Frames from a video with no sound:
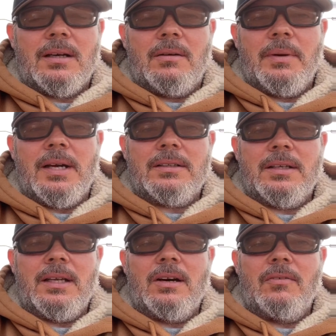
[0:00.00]
minute to
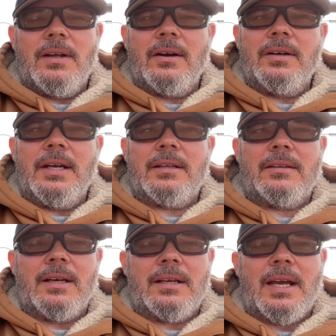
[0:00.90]
get over there and get
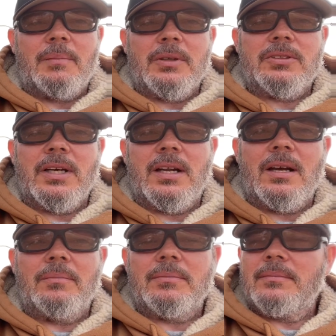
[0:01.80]
that camera set
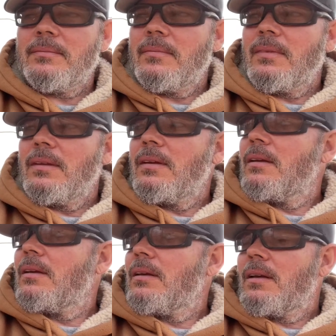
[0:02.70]
up,
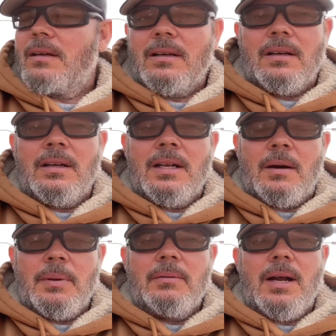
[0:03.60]
and then I'll
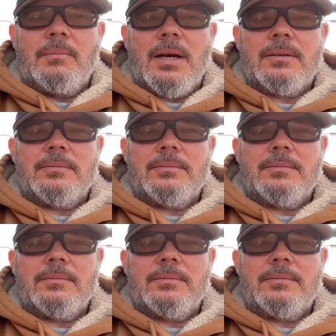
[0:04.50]
be right back.